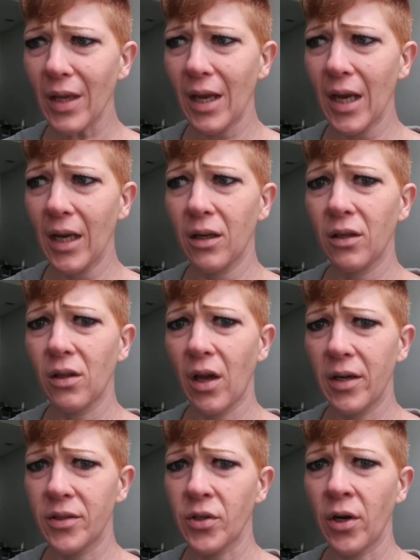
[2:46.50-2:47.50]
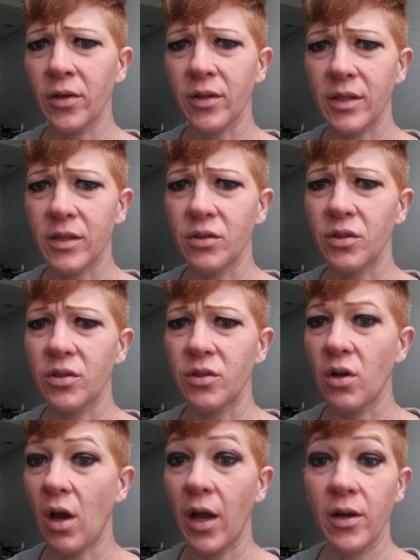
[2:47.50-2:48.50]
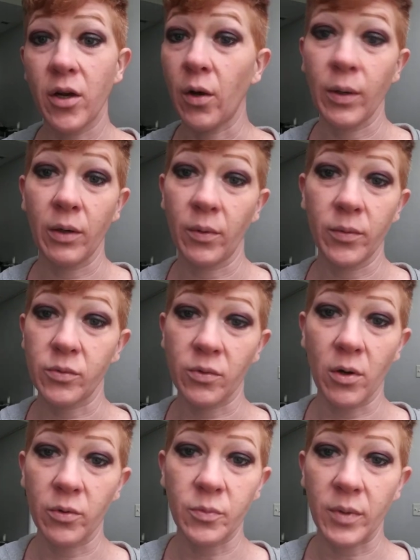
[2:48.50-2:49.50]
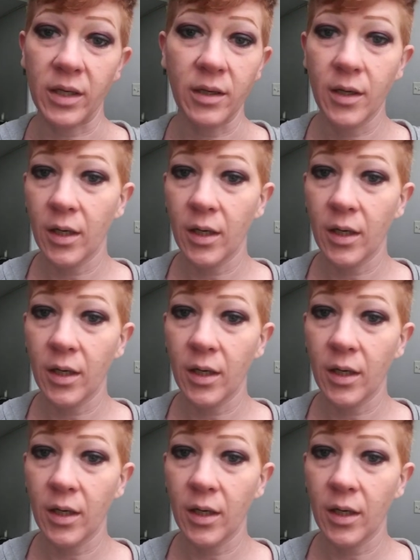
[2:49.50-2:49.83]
and a lot of darkness and just not knowing what was wrong with me,